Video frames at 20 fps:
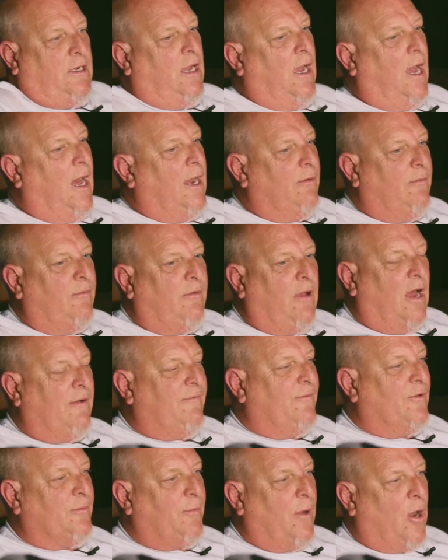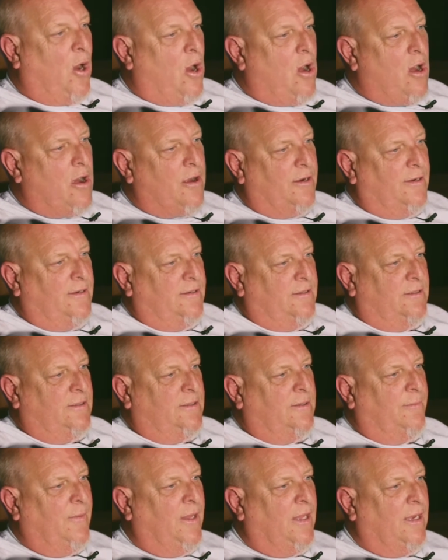God filled my heart.
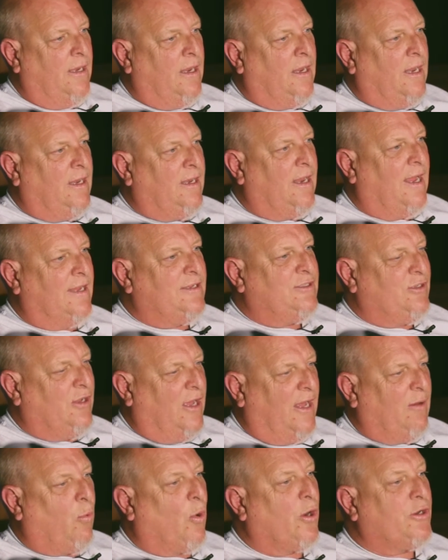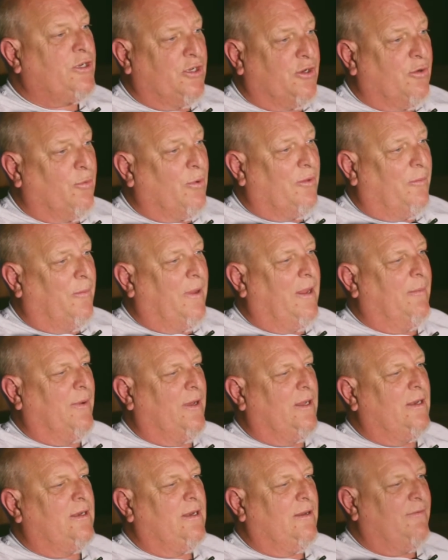I mean, I still had work to do with me,
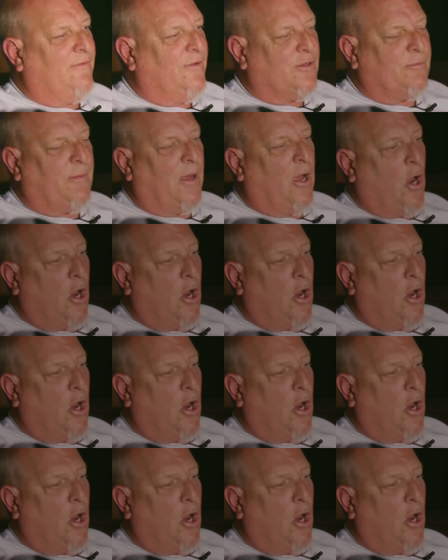but it filled my